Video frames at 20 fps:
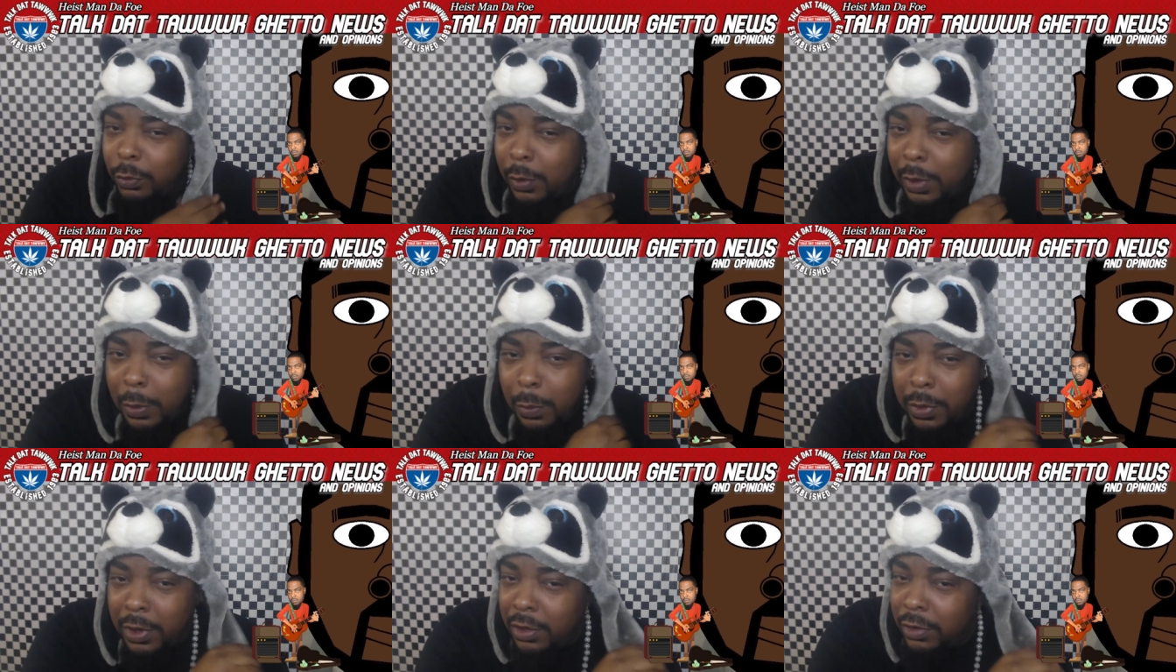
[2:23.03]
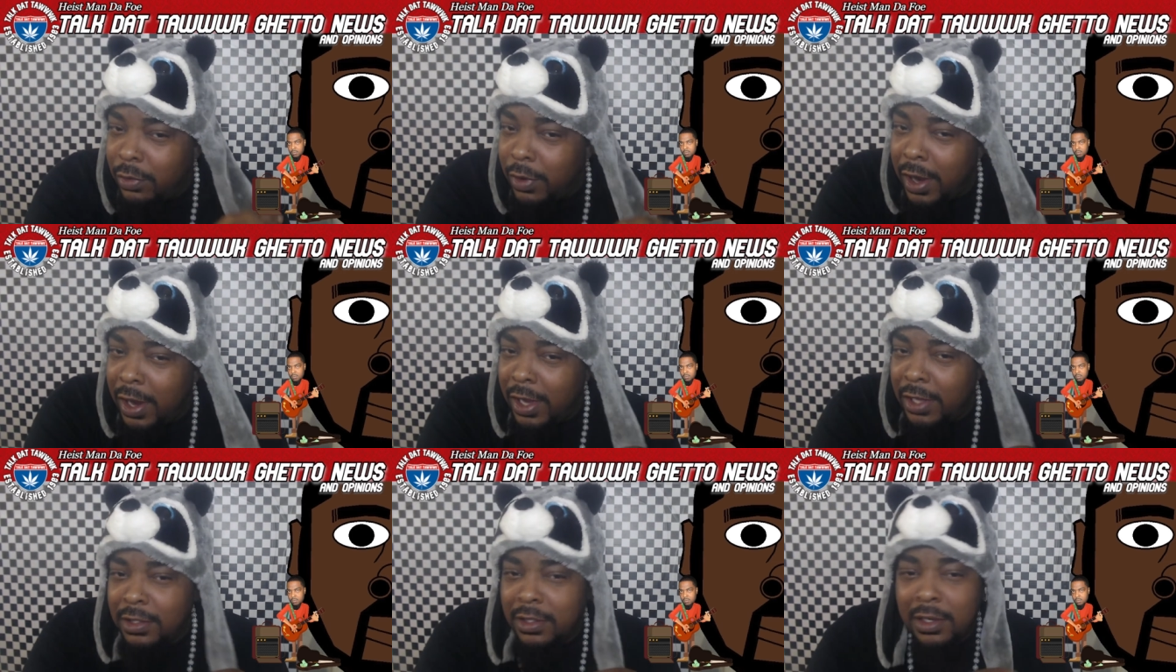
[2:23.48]
They went
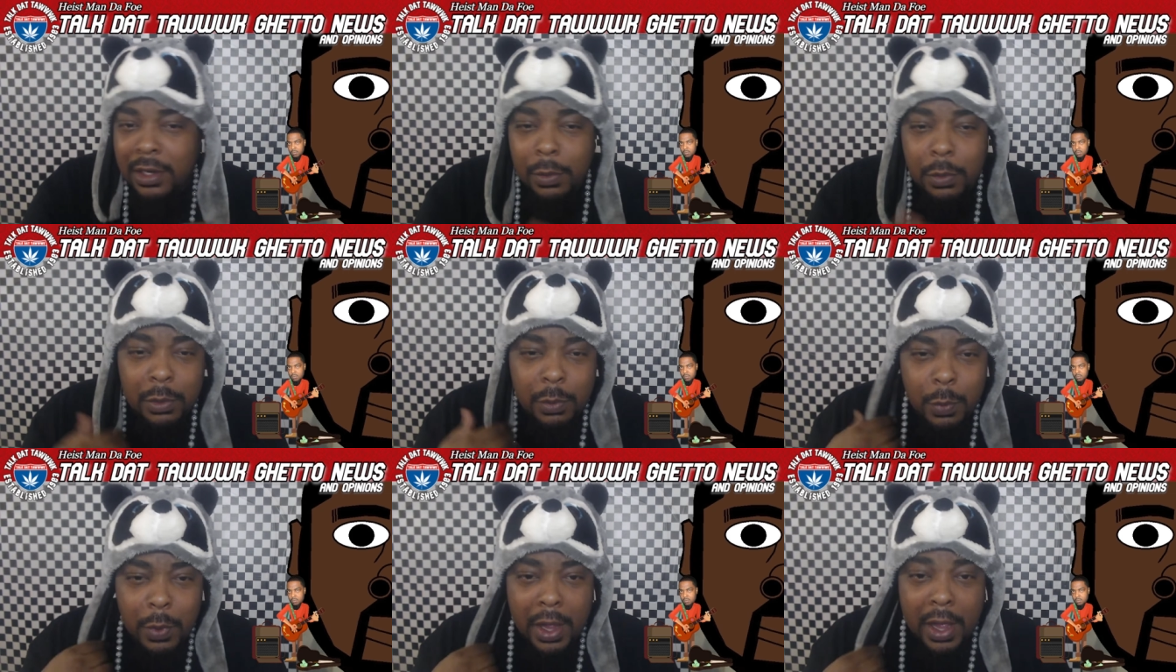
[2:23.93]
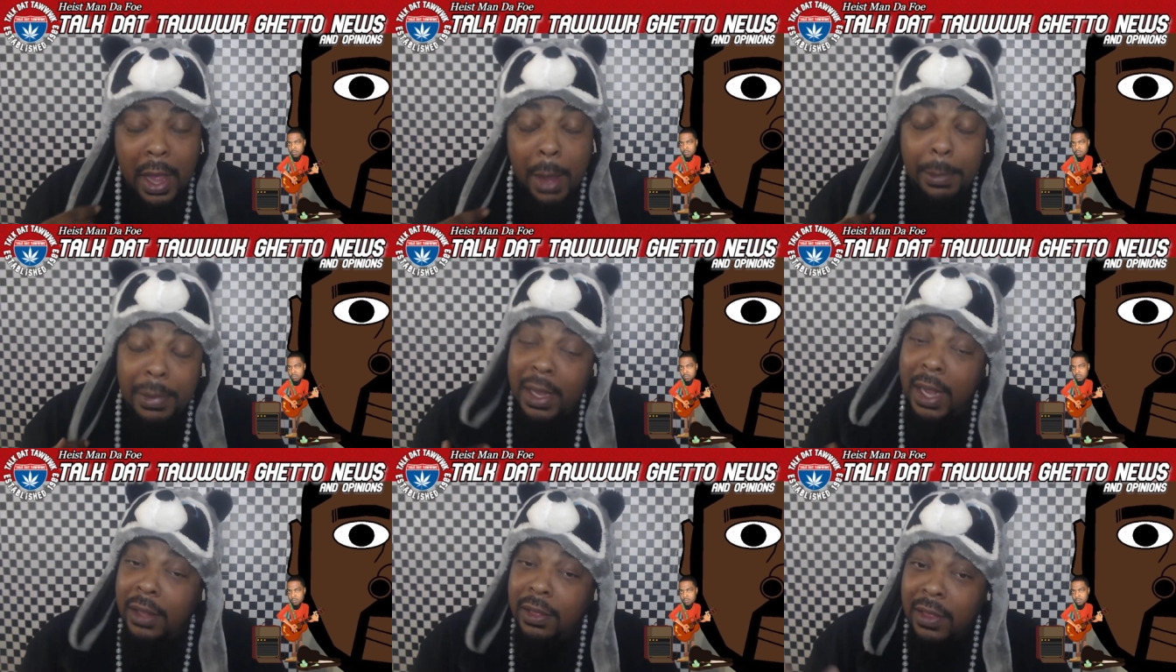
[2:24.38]
crazy. They went wild. I
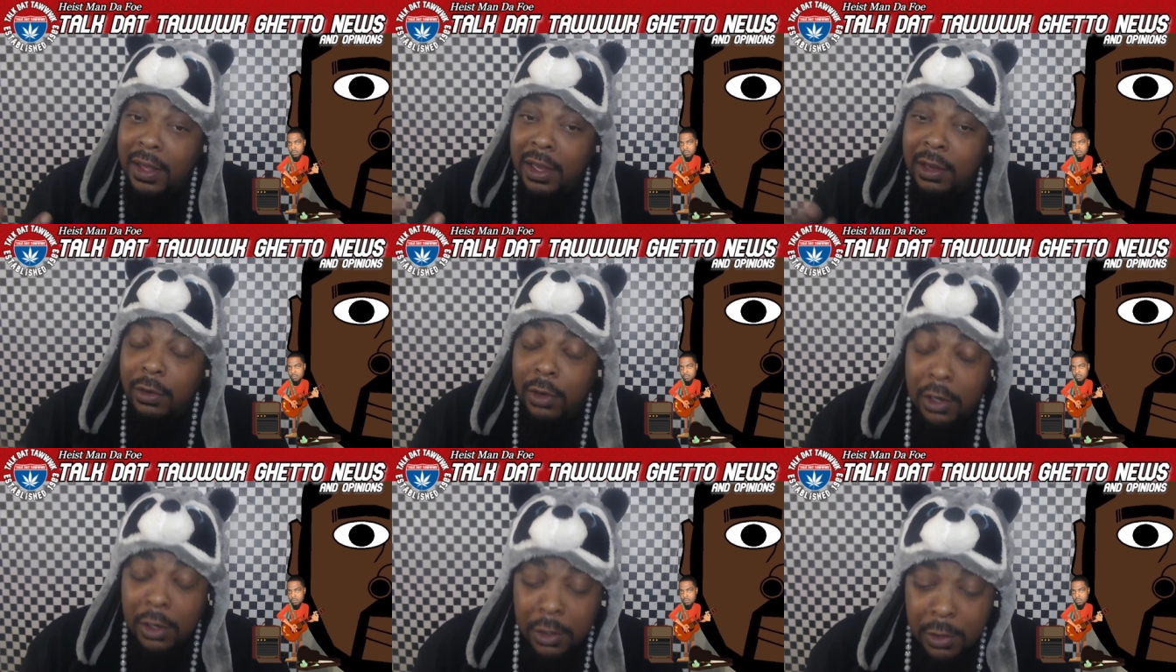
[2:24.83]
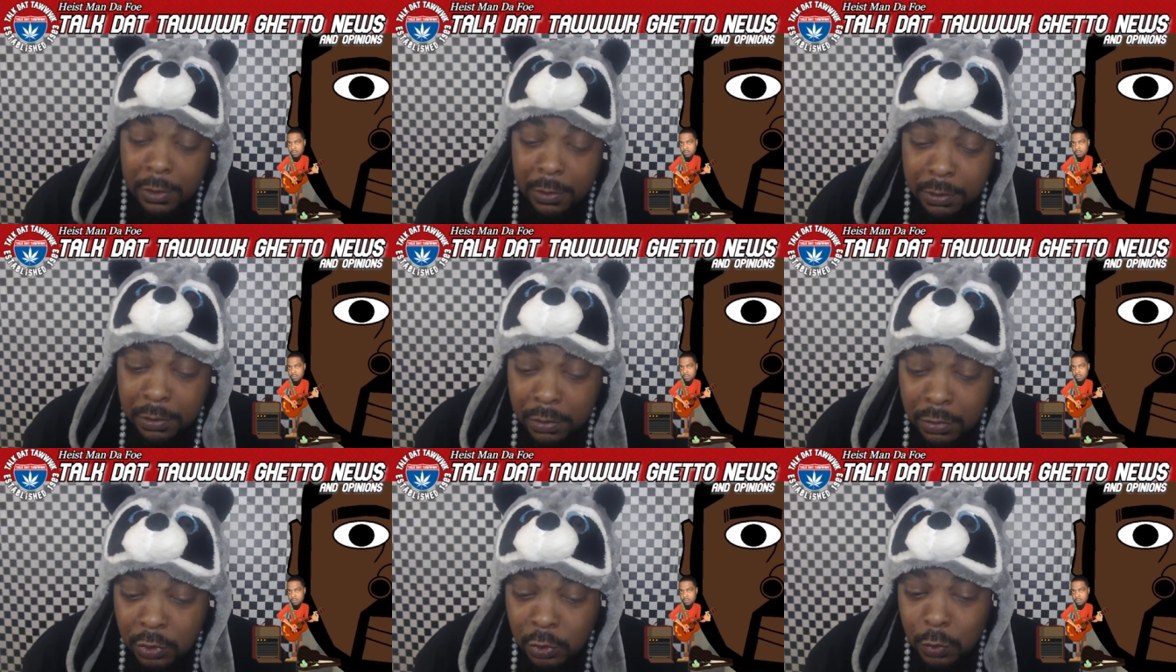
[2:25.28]
mean, I think
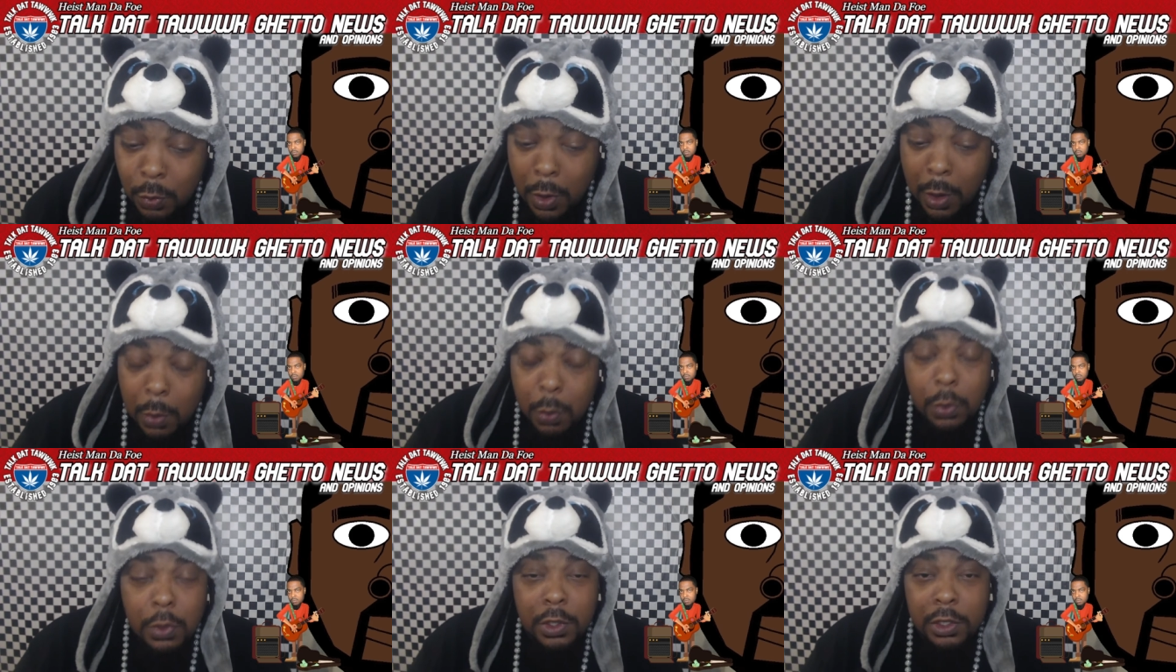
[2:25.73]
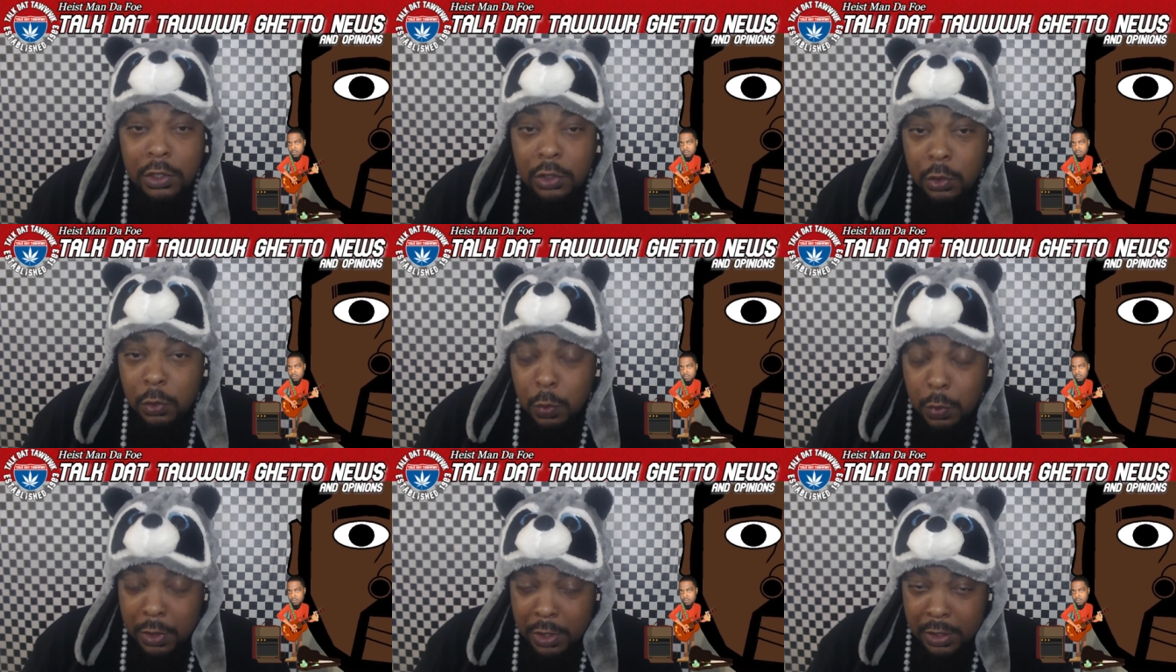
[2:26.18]
um Swamp won
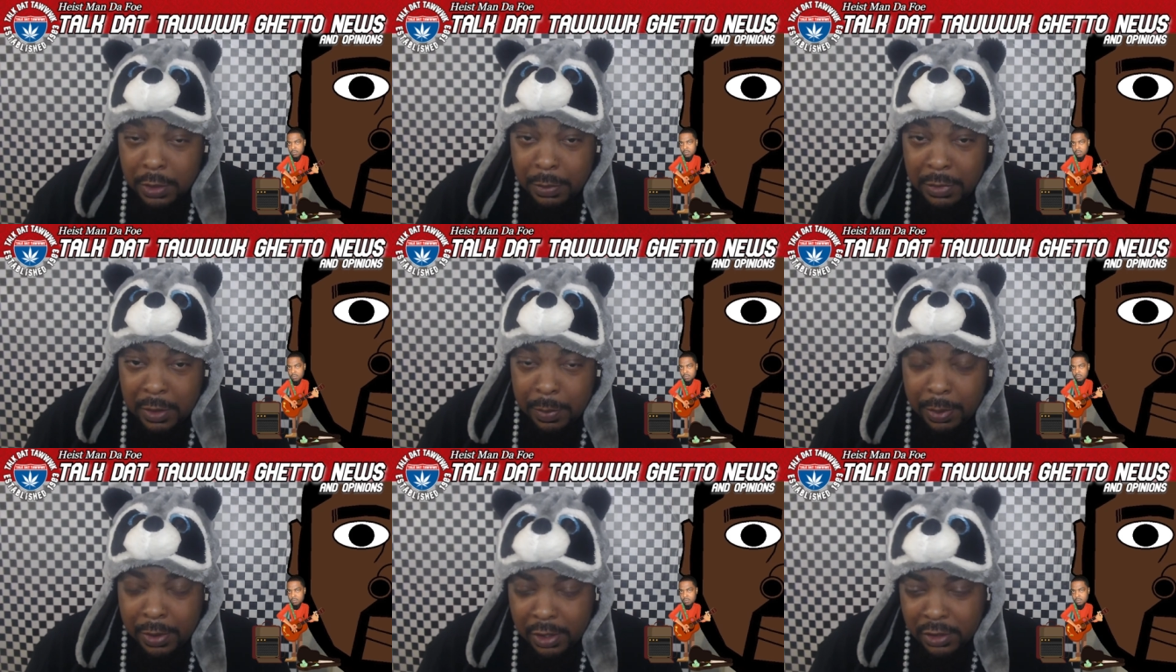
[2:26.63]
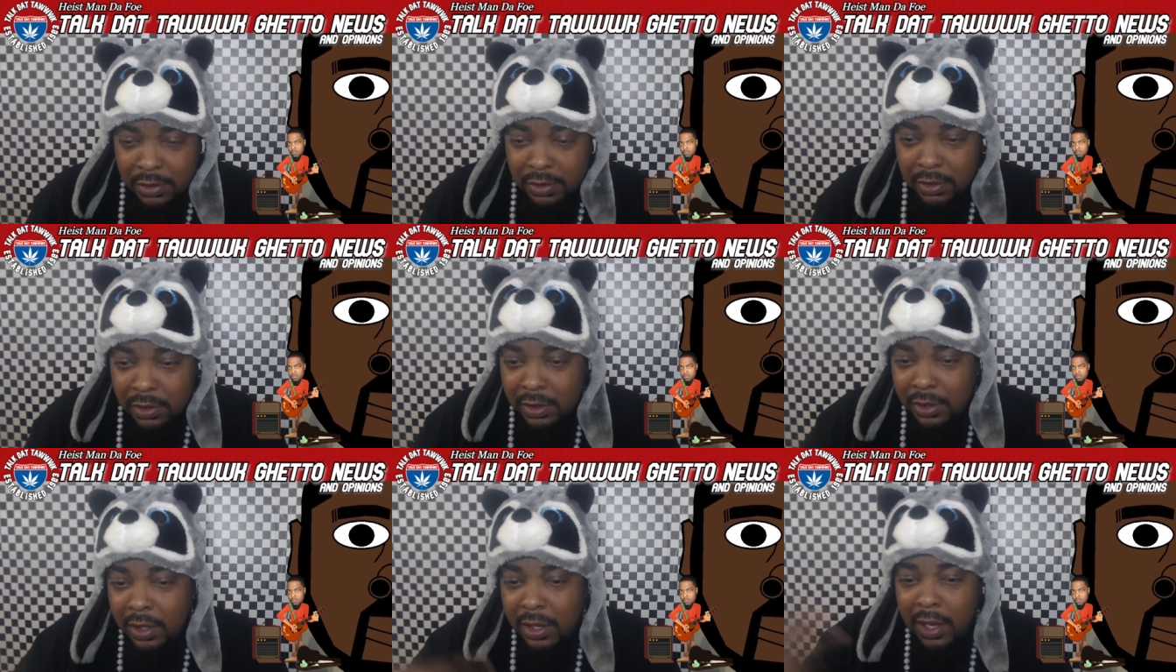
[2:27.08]
two one to me
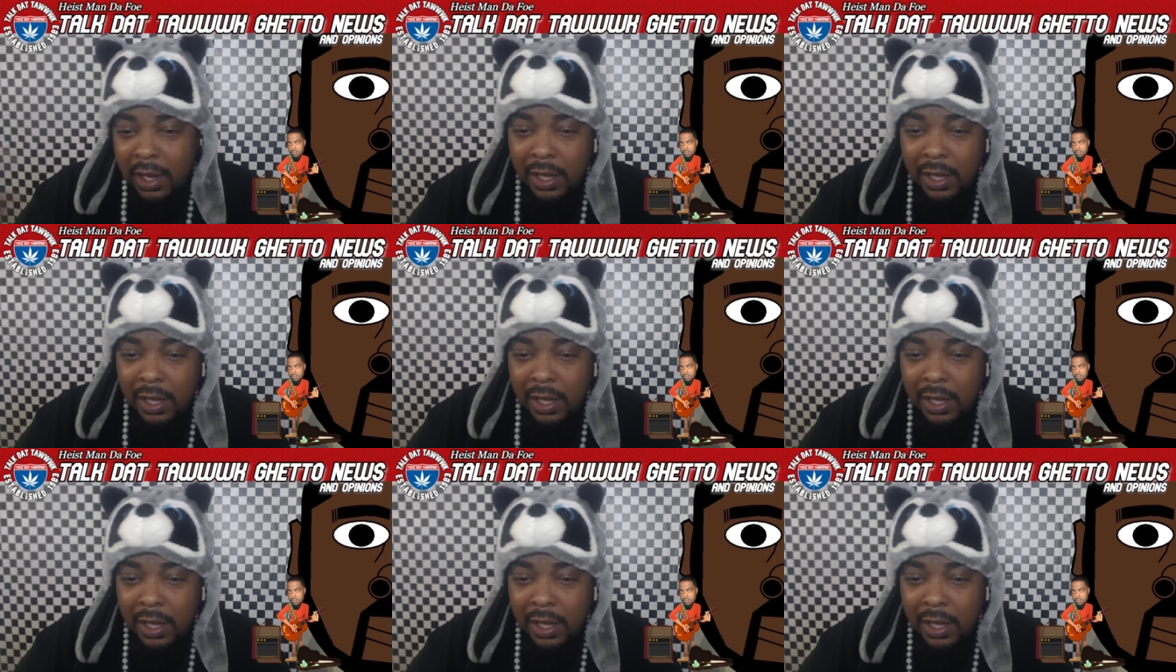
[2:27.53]
personally.